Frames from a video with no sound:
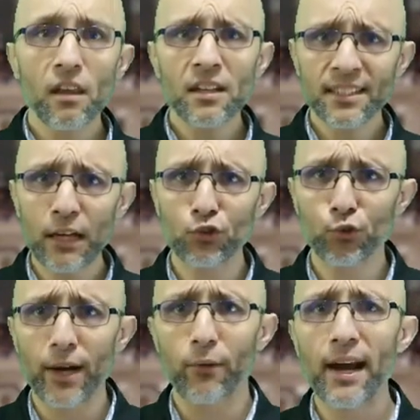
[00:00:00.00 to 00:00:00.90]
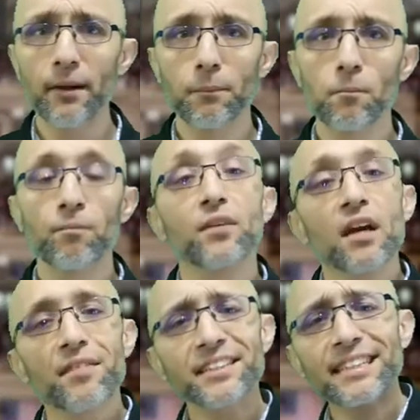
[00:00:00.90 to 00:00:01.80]
Sounds great, right?
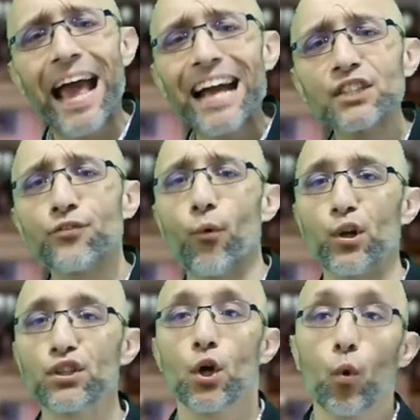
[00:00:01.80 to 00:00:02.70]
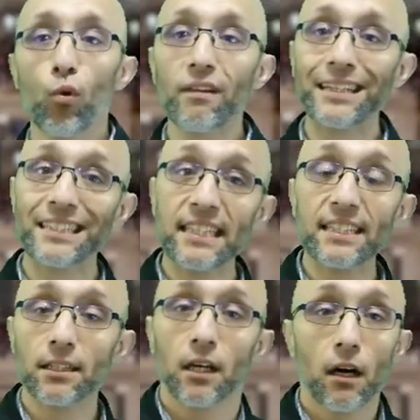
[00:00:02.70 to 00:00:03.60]
This task force will exist
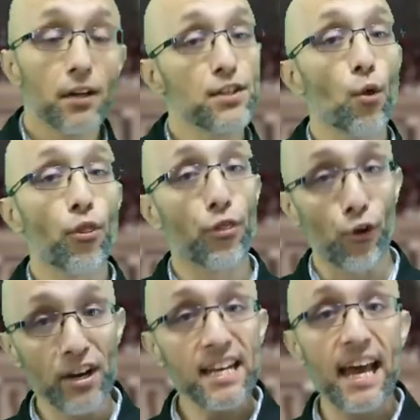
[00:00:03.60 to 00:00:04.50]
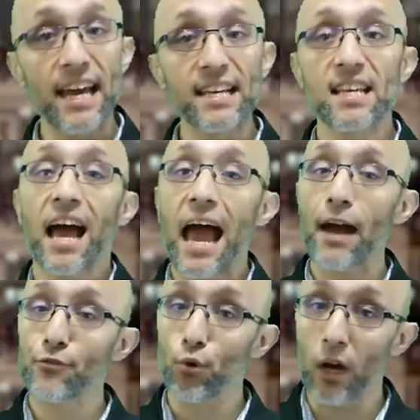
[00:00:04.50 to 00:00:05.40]
until 30 days
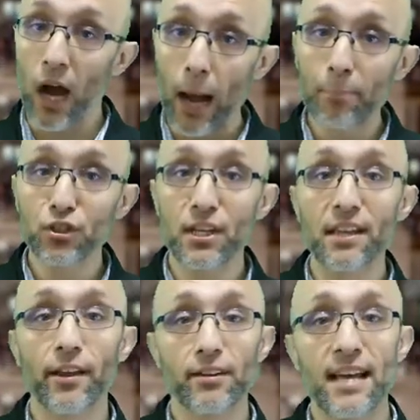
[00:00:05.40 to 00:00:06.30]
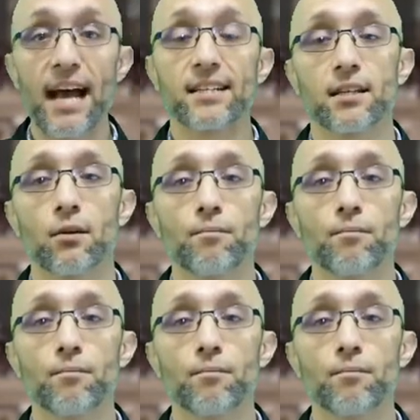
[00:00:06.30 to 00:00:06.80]
after accomplishing their task,